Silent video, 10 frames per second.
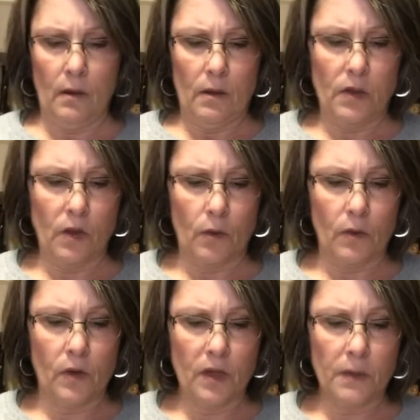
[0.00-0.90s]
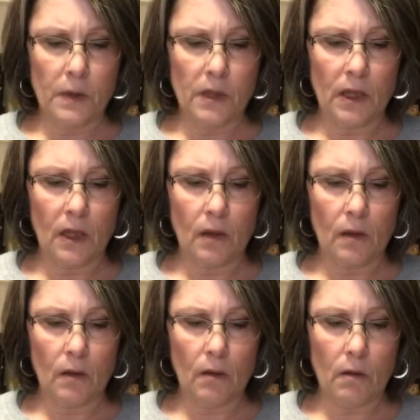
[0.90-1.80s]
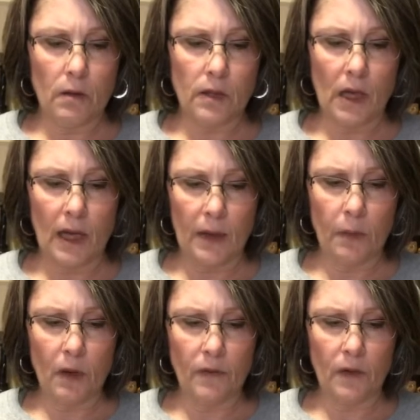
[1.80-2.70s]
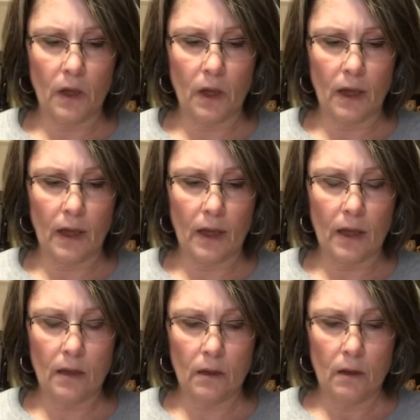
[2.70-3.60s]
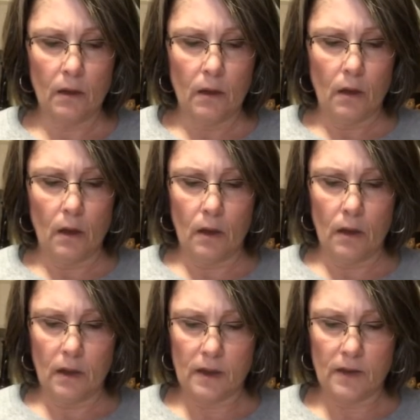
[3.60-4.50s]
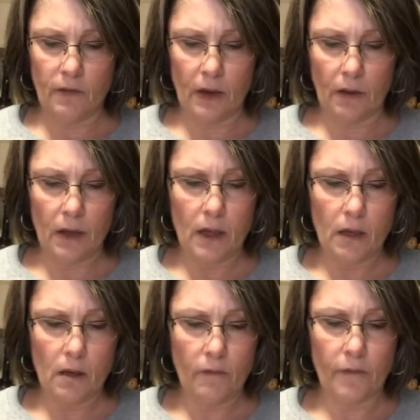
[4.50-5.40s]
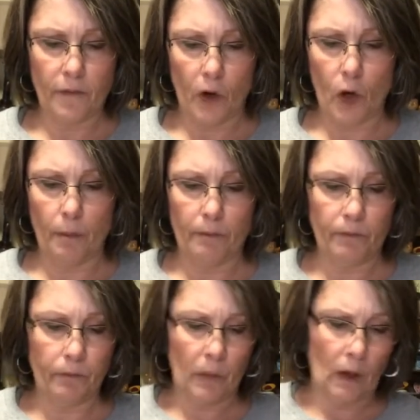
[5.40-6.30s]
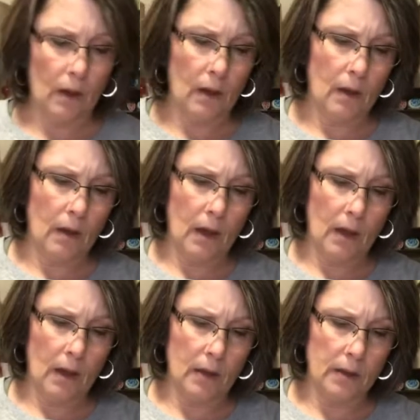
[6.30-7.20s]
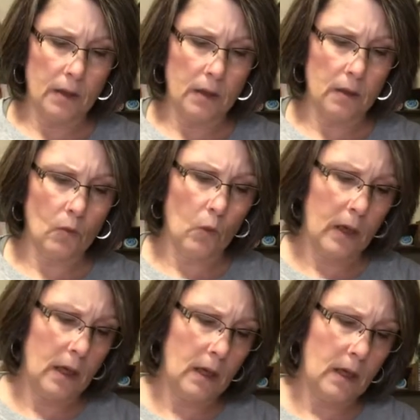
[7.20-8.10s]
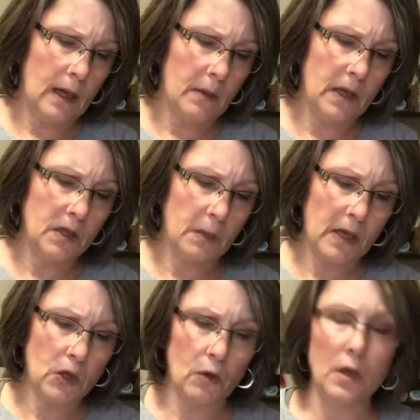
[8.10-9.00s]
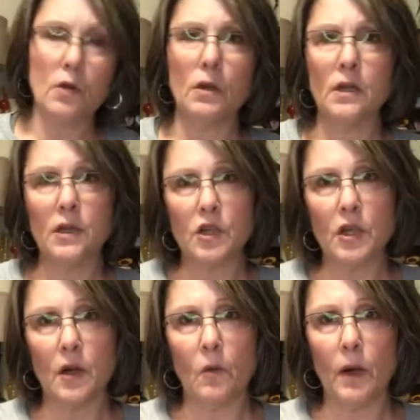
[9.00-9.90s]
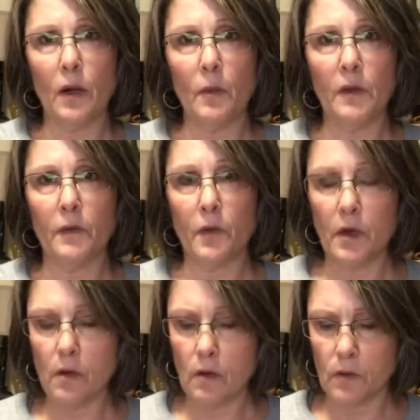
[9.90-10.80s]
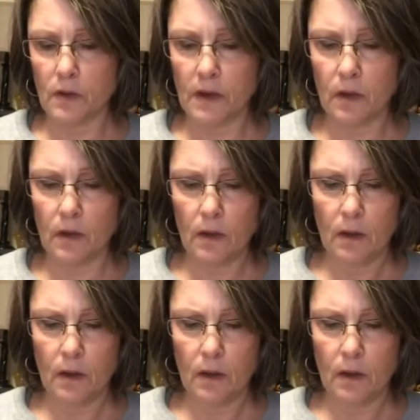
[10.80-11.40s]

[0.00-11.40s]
So this particular type of clay is very firm. And we need to make sure that you condition it well before you use it.